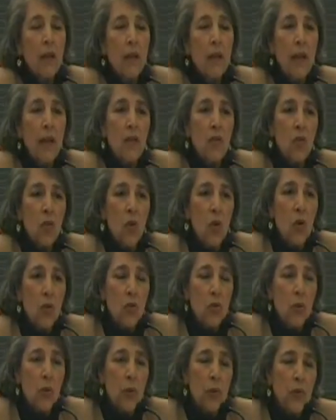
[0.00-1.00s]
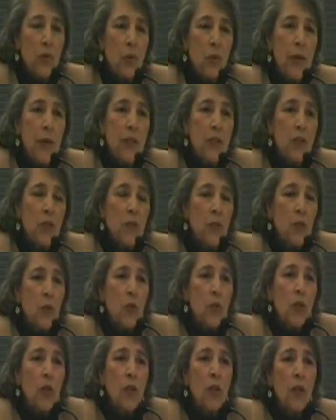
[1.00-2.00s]
that is also a
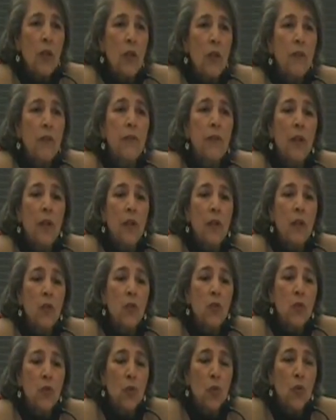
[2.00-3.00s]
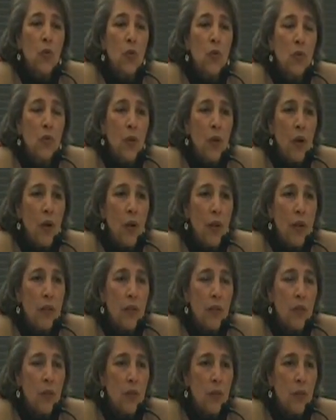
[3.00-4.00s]
transfer of social
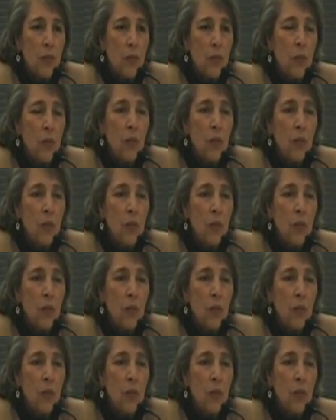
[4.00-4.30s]
costs to